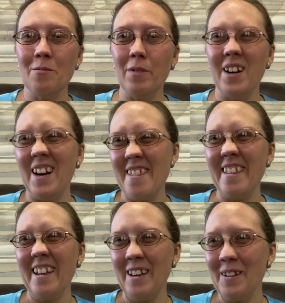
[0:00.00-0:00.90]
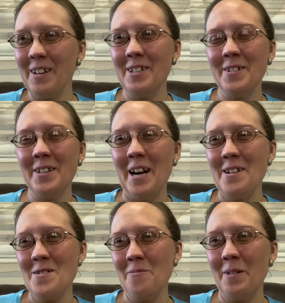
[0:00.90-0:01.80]
but I think you can do it on
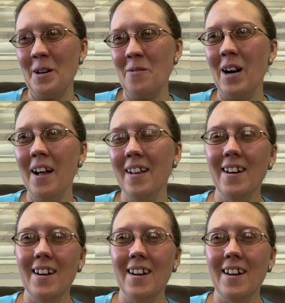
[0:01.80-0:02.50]
your own pretty well.